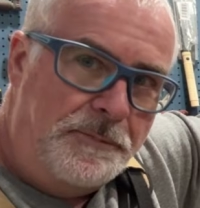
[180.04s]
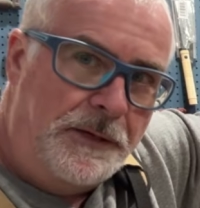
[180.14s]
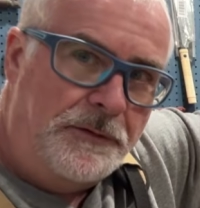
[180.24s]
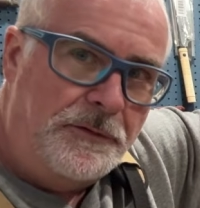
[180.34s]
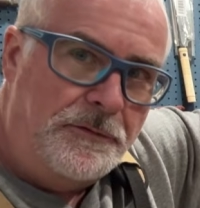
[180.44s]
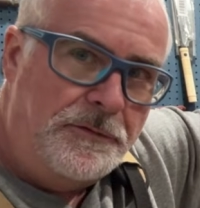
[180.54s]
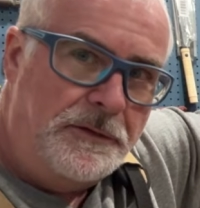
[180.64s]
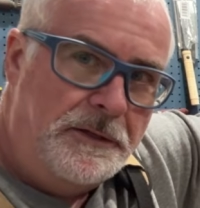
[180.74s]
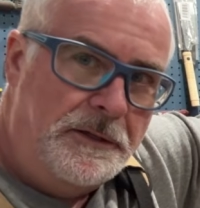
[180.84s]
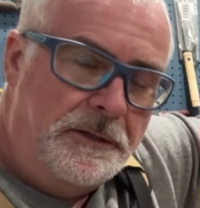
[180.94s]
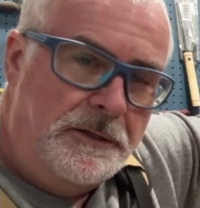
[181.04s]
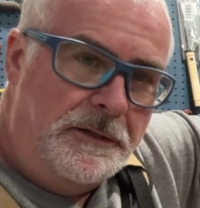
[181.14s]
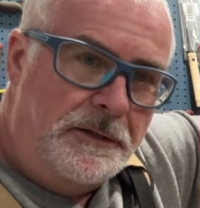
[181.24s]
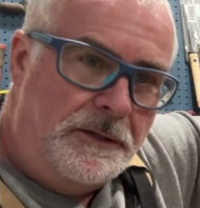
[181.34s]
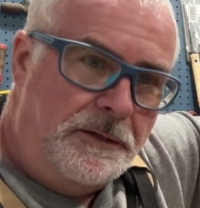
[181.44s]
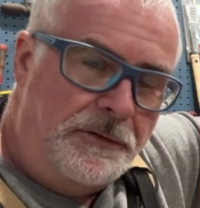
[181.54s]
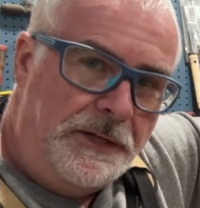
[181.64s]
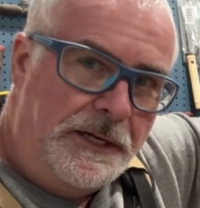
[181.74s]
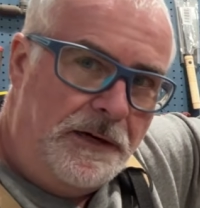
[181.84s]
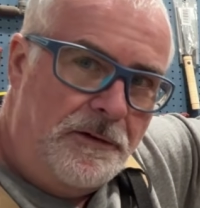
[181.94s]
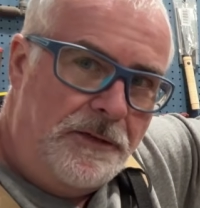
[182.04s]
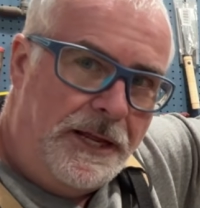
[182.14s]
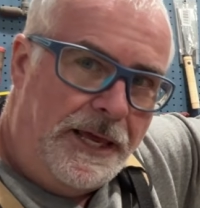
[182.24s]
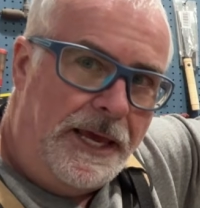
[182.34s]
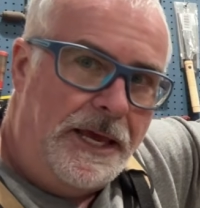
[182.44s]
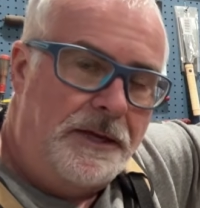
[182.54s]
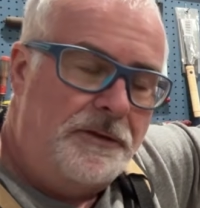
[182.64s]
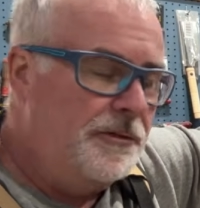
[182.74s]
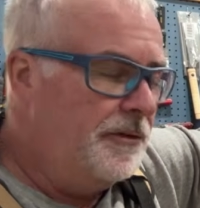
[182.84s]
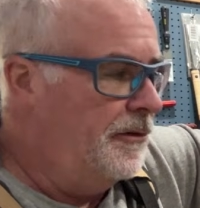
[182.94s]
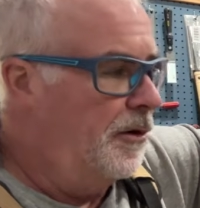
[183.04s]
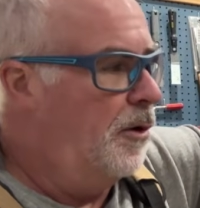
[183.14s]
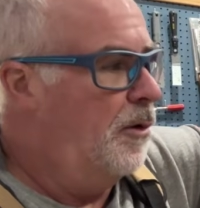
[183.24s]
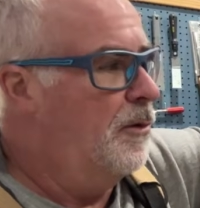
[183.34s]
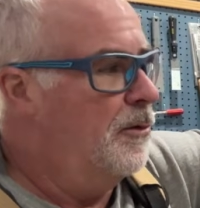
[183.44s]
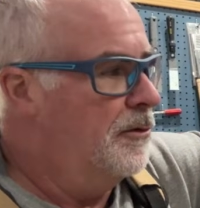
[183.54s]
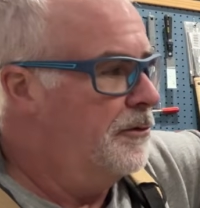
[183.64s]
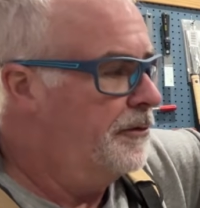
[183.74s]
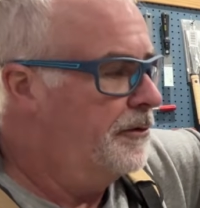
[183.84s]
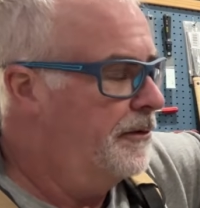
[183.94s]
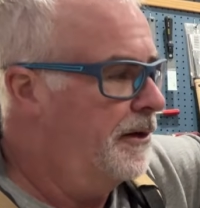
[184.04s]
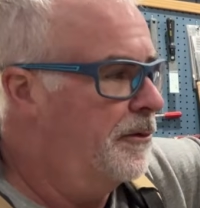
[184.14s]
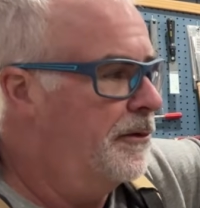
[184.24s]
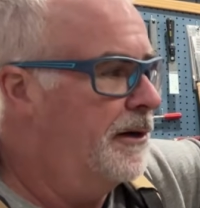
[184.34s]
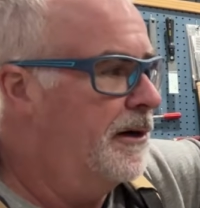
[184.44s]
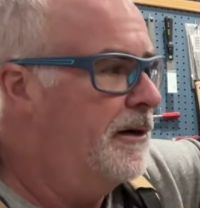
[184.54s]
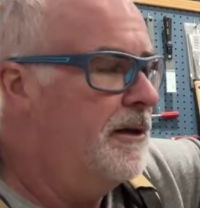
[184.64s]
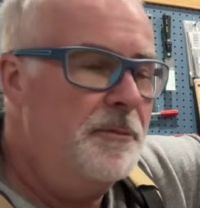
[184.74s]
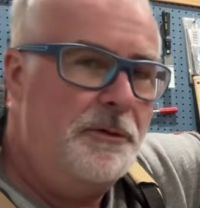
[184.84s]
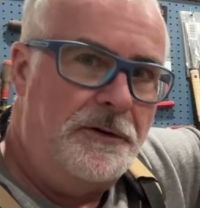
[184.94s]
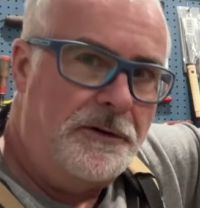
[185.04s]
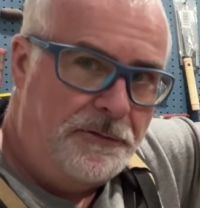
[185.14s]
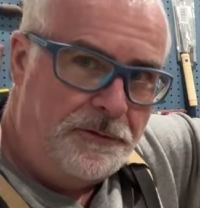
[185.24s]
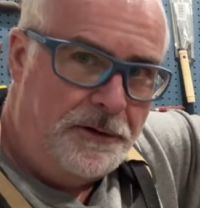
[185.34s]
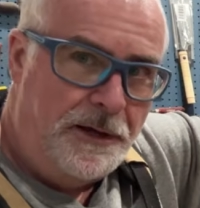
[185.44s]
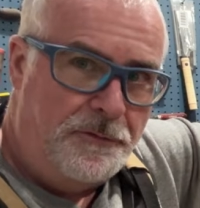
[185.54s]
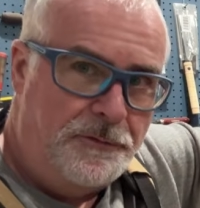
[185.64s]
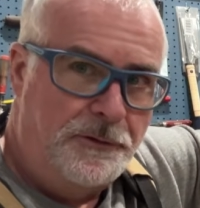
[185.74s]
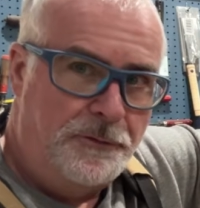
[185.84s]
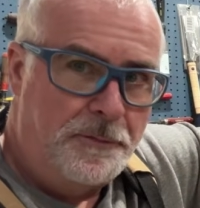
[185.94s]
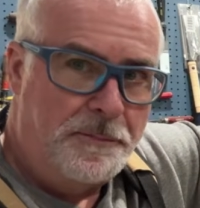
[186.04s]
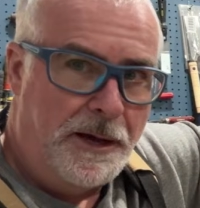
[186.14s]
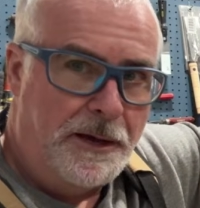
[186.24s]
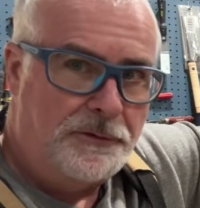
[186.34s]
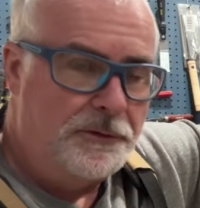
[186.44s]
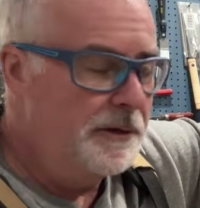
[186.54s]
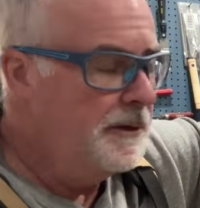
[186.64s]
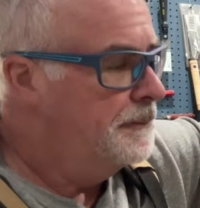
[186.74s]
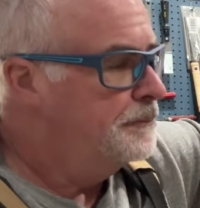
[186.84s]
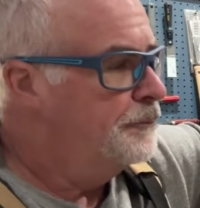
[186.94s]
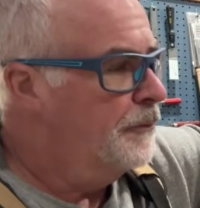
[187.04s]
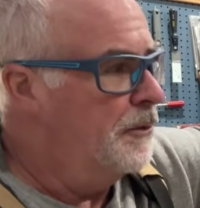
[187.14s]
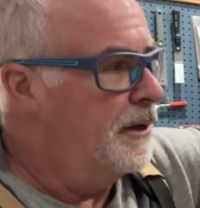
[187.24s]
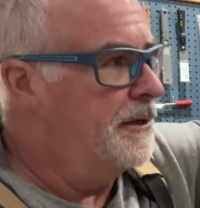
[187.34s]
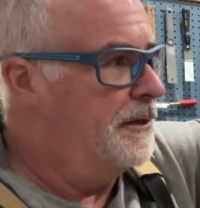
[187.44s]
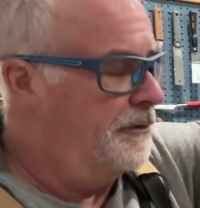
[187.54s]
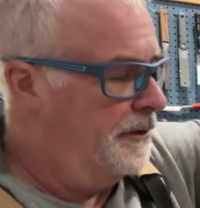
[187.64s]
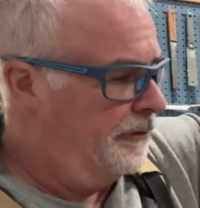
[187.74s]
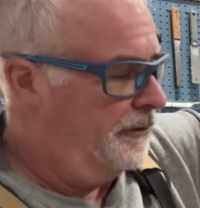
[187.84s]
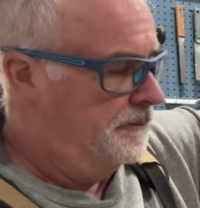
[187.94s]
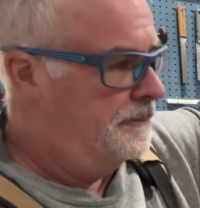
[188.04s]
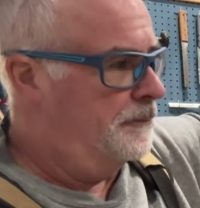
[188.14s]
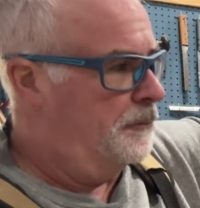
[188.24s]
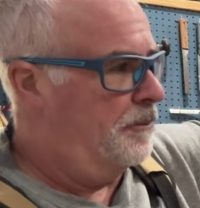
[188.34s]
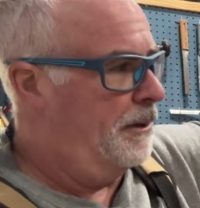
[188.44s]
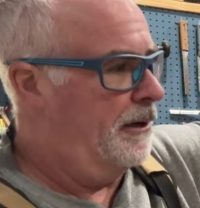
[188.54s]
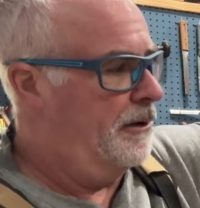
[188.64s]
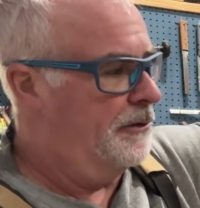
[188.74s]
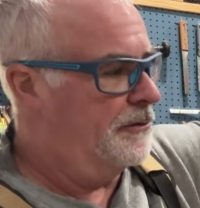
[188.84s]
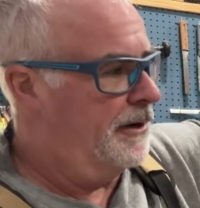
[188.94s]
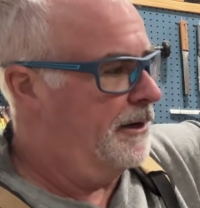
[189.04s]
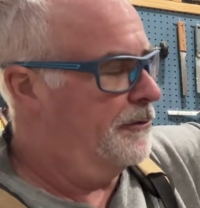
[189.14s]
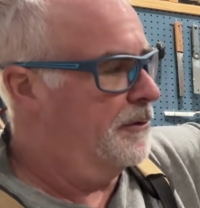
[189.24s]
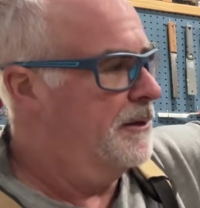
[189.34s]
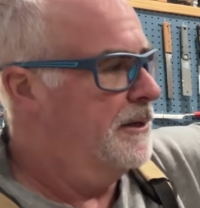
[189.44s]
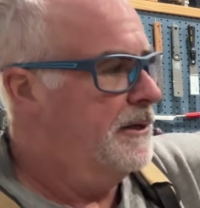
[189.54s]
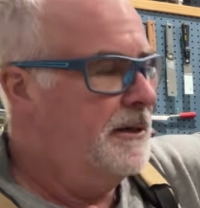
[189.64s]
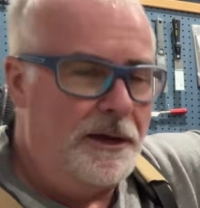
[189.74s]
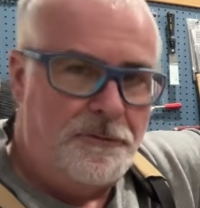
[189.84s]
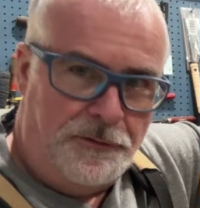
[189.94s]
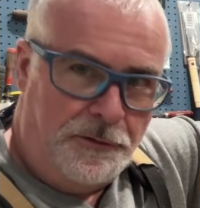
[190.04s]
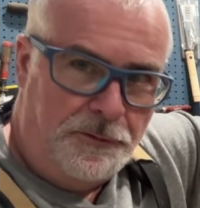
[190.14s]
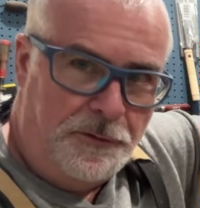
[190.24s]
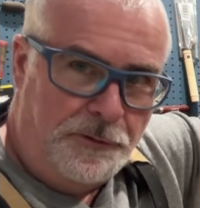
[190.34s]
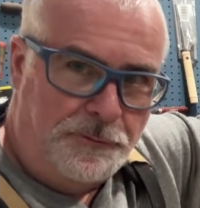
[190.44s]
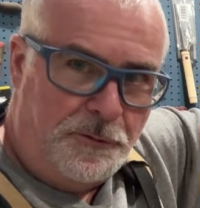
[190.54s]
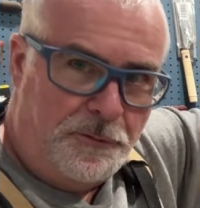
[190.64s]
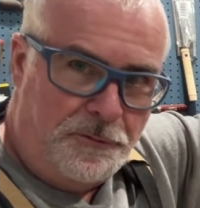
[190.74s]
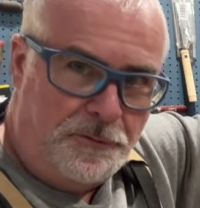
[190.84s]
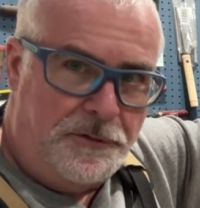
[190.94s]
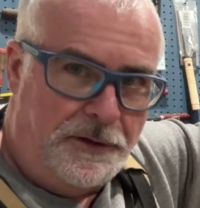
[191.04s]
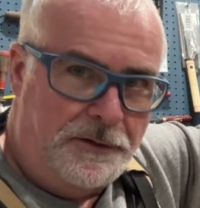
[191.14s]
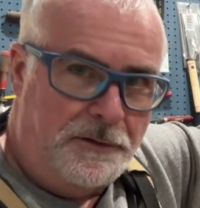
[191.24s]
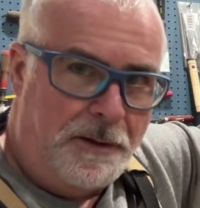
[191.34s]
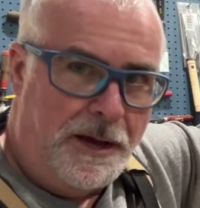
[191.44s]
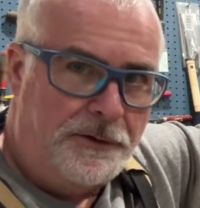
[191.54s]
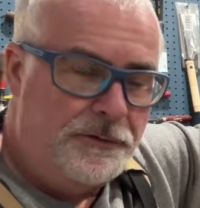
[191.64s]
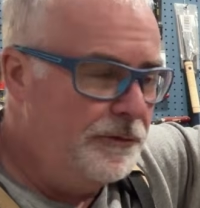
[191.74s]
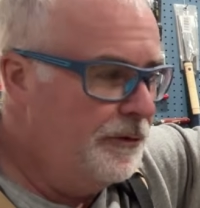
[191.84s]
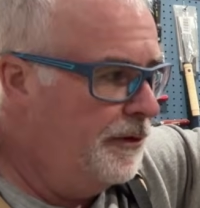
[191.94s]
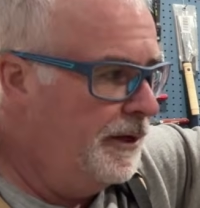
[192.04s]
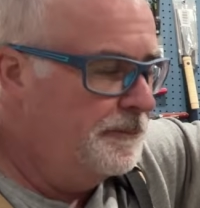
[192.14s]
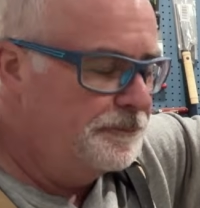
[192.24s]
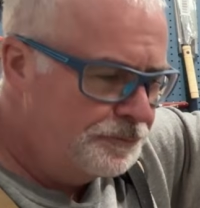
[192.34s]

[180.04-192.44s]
piece of veneer that has the holes that were there, but they're now filled with epoxy. When I did this repair of the transom, I filled those with thickened epoxy so that